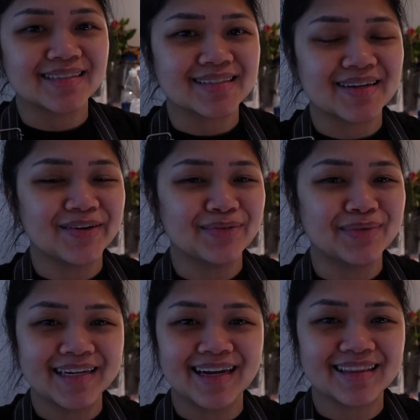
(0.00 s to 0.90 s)
So
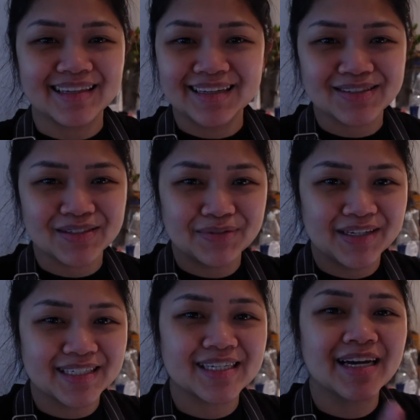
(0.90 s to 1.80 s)
Marielle, thank you so
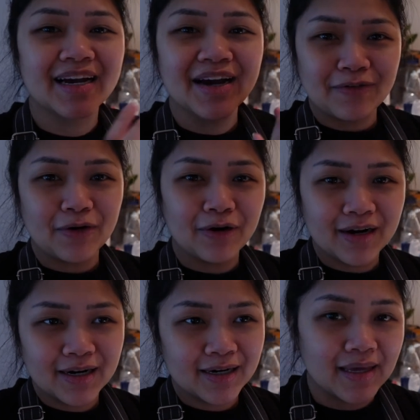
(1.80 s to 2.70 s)
much
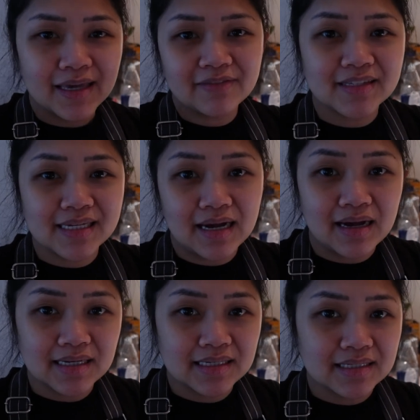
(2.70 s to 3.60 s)
for gifting
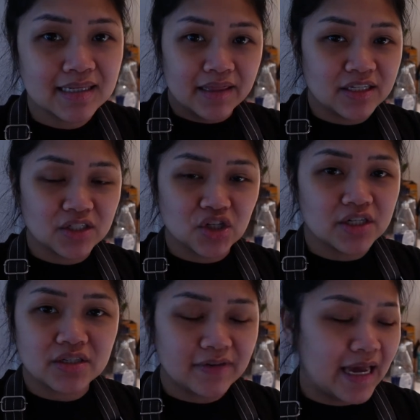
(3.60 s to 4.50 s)
us these jars of